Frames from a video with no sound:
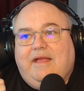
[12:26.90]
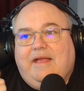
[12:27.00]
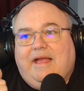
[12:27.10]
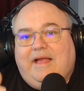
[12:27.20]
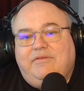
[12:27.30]

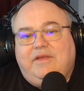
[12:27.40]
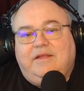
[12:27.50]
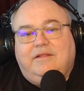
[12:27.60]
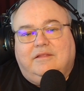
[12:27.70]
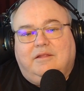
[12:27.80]

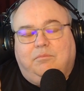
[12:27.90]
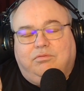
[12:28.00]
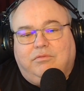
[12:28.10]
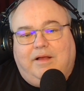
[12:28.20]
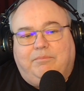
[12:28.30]
having the
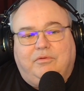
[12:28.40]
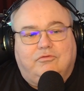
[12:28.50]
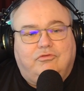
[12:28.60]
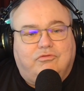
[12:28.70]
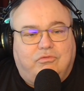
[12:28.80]
proper
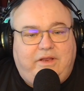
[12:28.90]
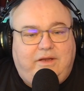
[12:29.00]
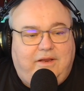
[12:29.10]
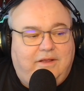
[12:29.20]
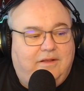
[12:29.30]

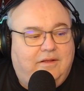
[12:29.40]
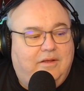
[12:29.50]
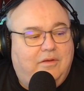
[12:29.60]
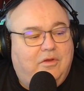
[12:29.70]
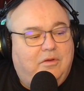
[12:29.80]
training
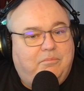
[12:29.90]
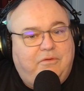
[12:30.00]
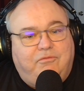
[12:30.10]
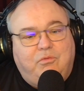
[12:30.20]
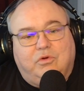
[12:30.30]

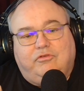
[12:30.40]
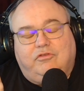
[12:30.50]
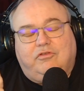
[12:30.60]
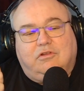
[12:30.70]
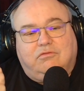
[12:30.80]
before
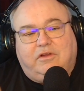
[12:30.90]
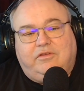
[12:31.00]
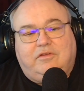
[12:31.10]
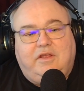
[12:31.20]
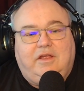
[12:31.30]
just
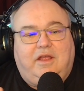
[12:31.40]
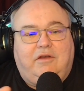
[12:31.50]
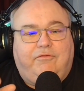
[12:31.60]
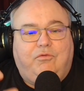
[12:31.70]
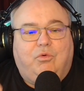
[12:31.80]
thrusting
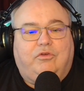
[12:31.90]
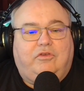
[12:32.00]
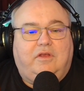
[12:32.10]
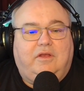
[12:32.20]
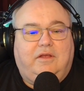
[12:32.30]
and
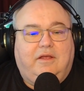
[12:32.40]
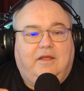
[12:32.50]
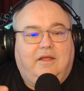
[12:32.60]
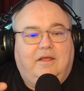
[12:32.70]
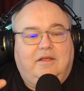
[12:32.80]
forcing
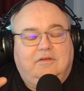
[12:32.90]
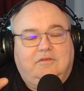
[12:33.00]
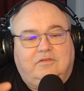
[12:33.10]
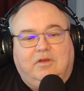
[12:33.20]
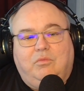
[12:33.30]

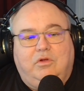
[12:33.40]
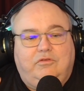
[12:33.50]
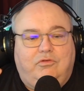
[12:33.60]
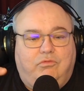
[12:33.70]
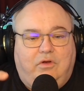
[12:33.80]
someone
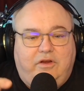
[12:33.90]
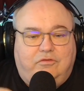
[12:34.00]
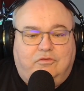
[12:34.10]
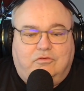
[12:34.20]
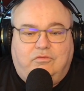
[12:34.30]
to write a
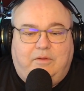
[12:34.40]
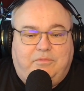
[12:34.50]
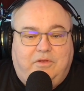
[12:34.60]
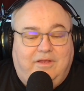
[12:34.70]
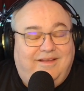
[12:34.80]

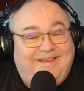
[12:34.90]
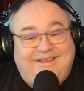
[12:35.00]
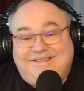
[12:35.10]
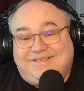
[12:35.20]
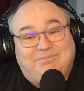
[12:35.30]
script
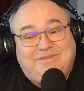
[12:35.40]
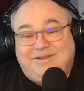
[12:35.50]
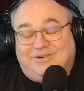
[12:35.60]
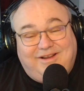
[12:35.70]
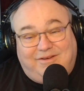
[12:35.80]
in something
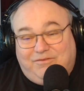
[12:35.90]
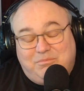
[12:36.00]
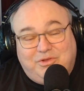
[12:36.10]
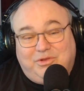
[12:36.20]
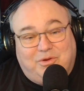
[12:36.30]
they're not
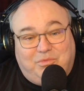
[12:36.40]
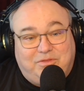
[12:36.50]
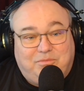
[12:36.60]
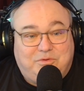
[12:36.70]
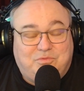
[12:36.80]
familiar
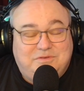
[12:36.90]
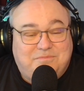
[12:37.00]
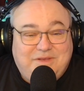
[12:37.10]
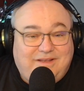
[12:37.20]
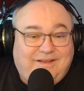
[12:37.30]
with, which was
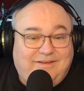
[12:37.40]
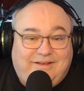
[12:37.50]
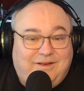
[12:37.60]
me,